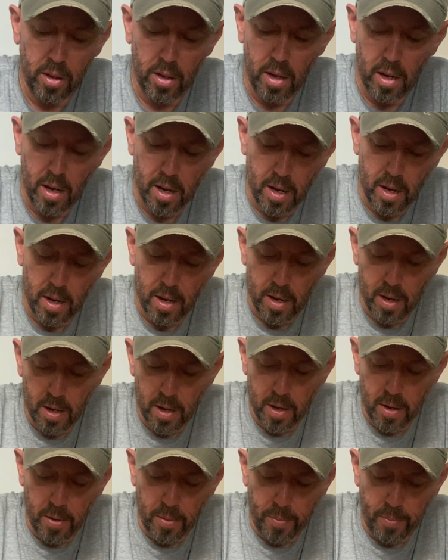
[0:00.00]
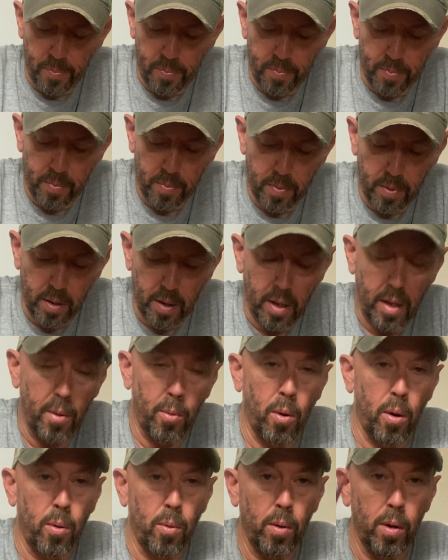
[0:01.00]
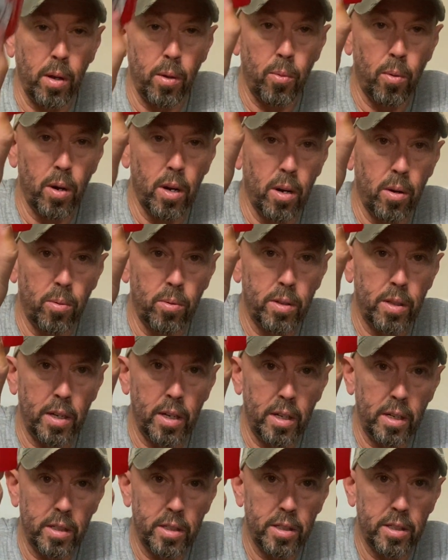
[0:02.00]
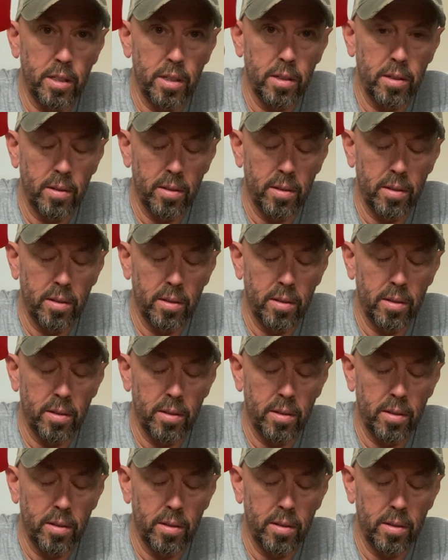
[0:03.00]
And they work really well with these